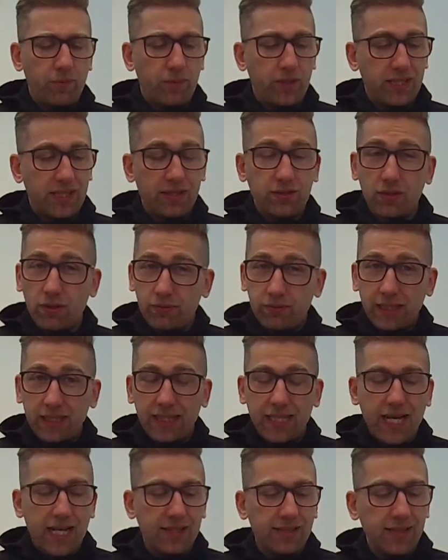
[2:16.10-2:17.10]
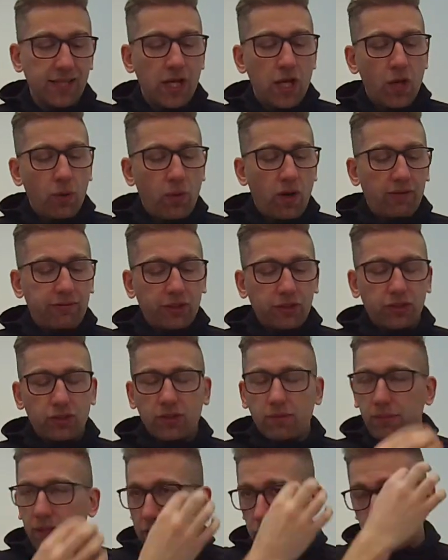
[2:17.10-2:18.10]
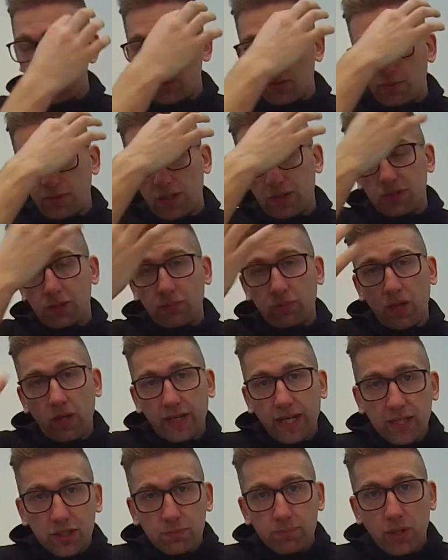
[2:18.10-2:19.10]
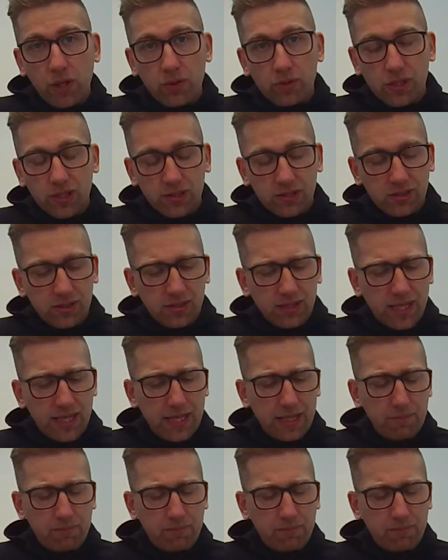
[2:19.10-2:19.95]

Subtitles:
which is really nice. What I've also done, because we're going to be doing some long exposures